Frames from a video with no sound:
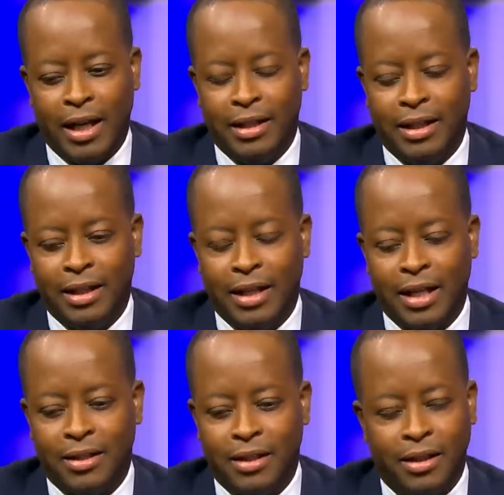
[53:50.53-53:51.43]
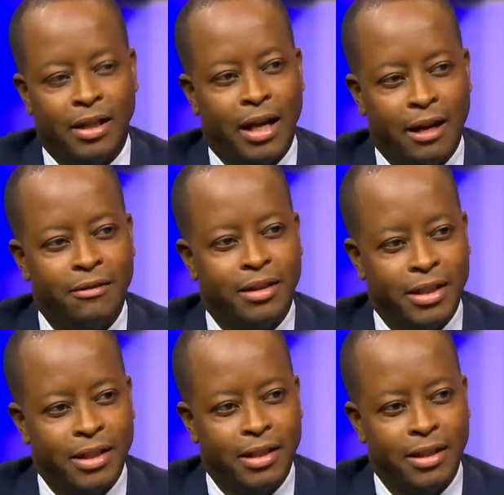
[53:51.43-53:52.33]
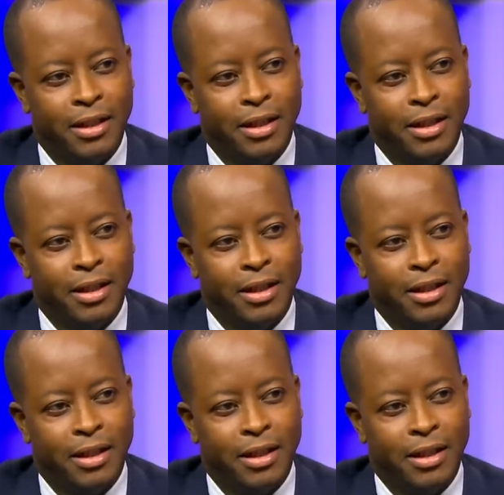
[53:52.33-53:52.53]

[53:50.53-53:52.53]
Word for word: And I think that that singularity